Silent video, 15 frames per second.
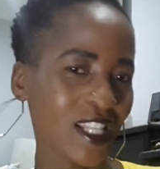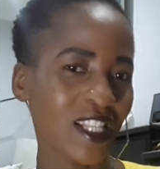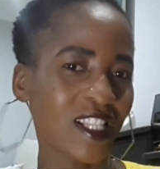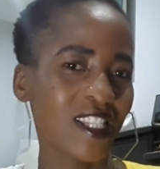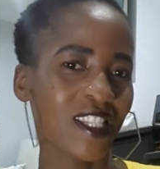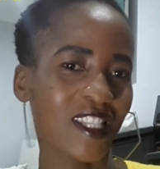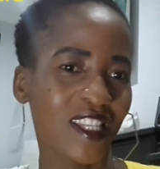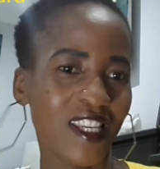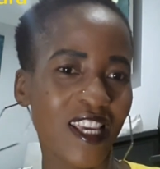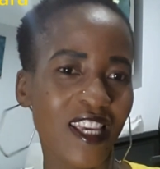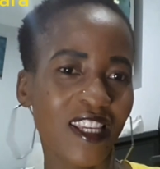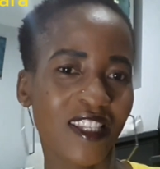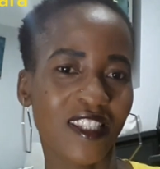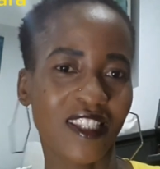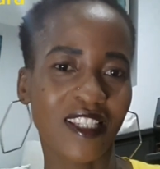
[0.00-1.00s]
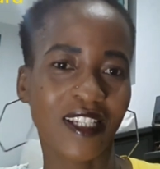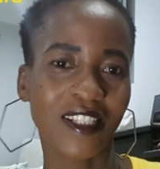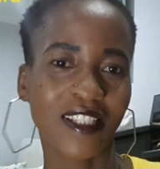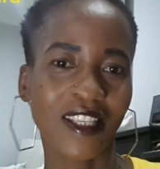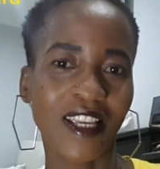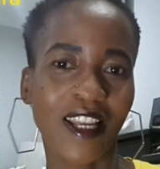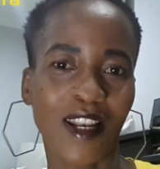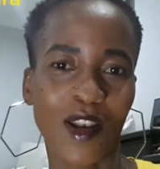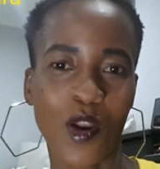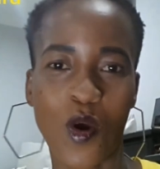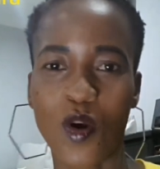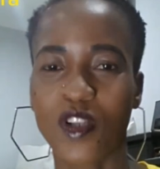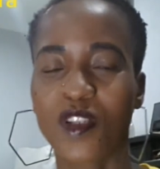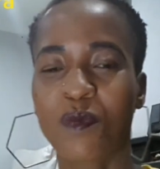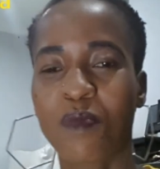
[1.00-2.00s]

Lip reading: that is here is just a lot.